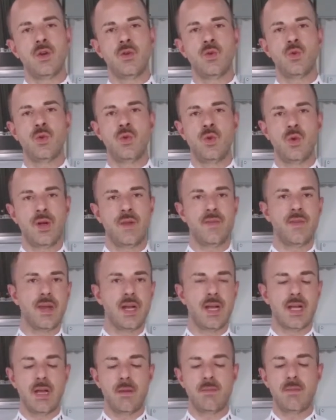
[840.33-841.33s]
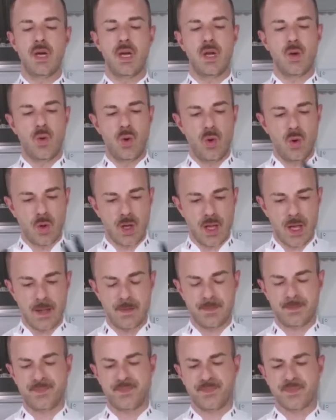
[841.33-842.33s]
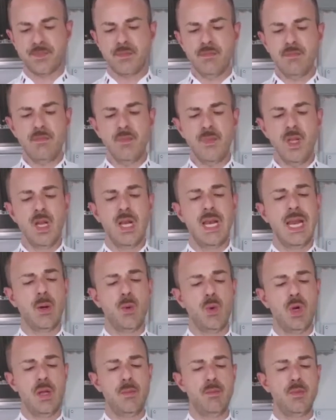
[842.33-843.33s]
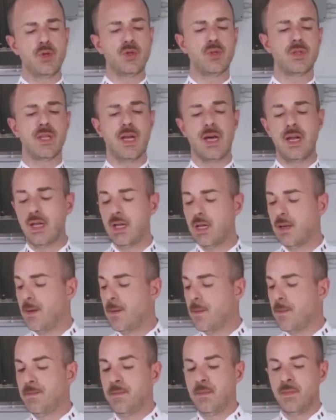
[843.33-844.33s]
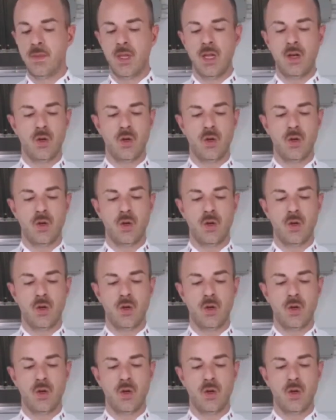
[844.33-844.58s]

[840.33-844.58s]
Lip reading: and put in always the same quantity and not changing what's